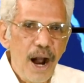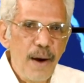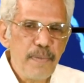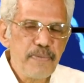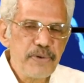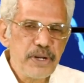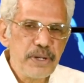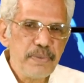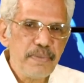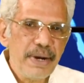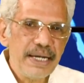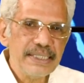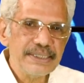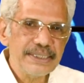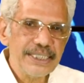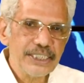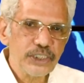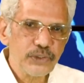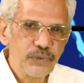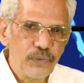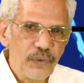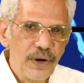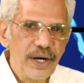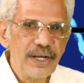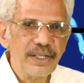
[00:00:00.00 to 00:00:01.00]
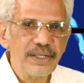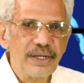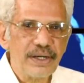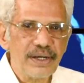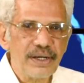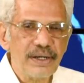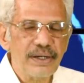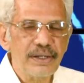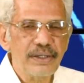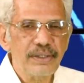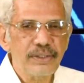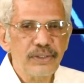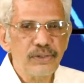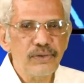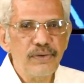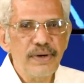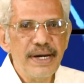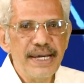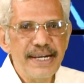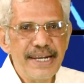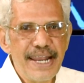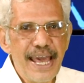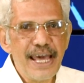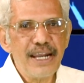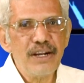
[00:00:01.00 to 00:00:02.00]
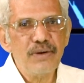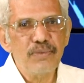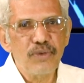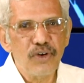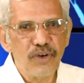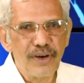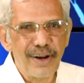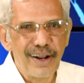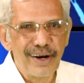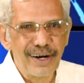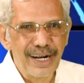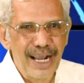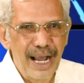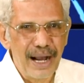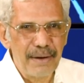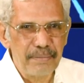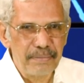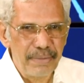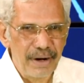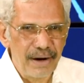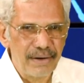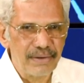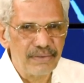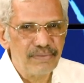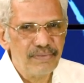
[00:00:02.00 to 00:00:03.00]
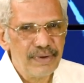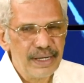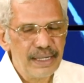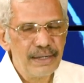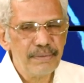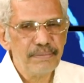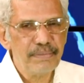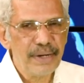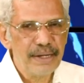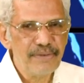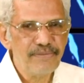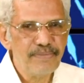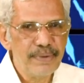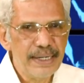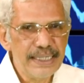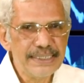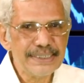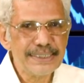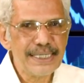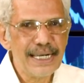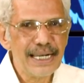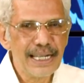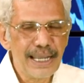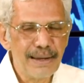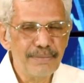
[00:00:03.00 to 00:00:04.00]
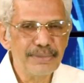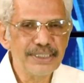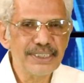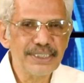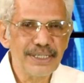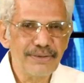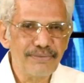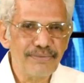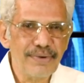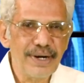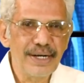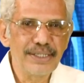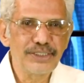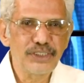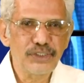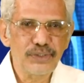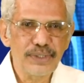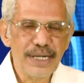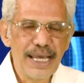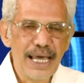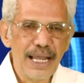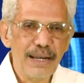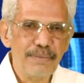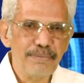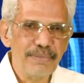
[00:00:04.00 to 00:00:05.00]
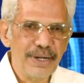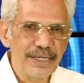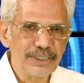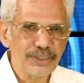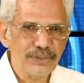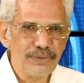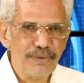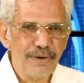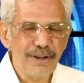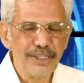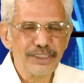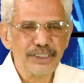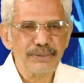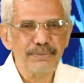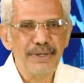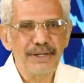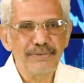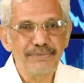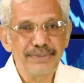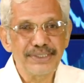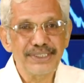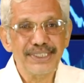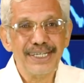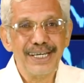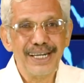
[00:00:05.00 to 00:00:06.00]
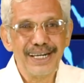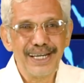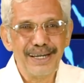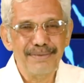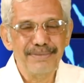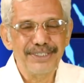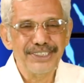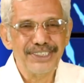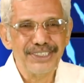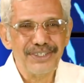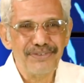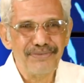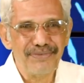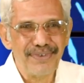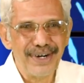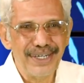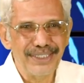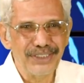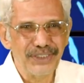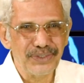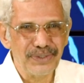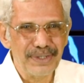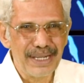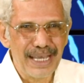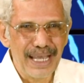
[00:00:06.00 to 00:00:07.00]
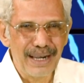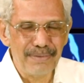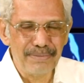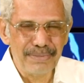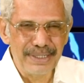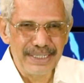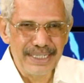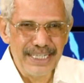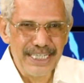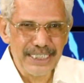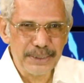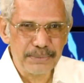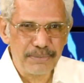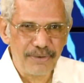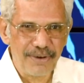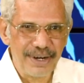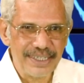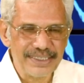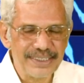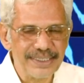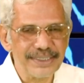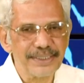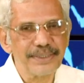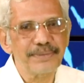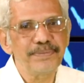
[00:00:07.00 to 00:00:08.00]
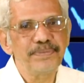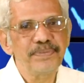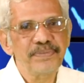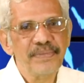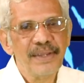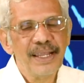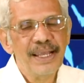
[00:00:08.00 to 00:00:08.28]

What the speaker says: optimize this further to a nanomolar compound? Well, my medicinal chemistry friend should help, and so also my physical chemistry friend should help in this process.